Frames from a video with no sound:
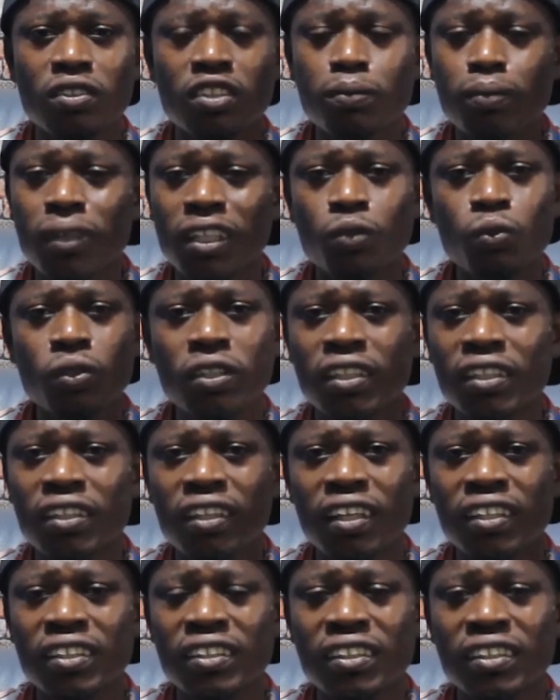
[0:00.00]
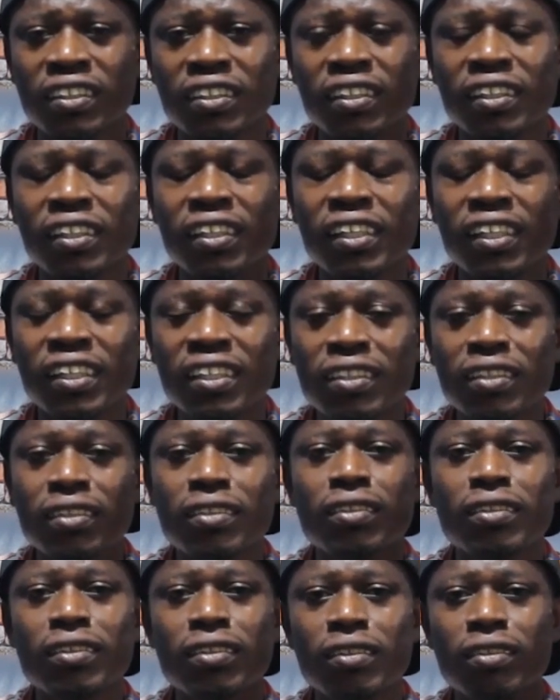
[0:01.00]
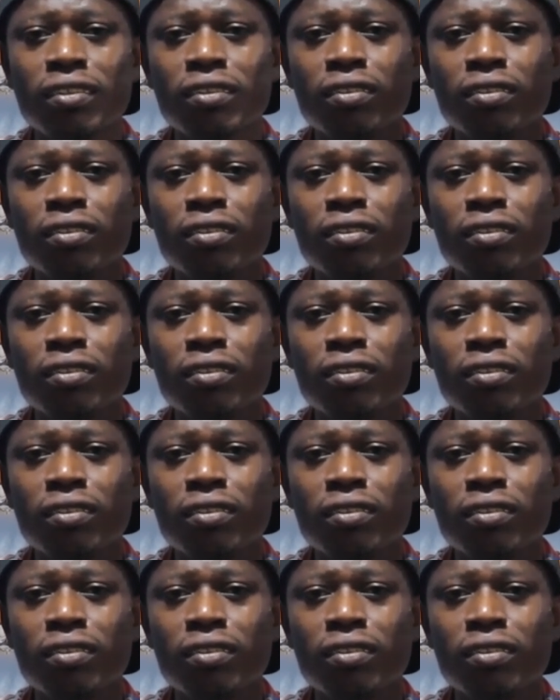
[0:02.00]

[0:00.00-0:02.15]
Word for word: too much wickedness in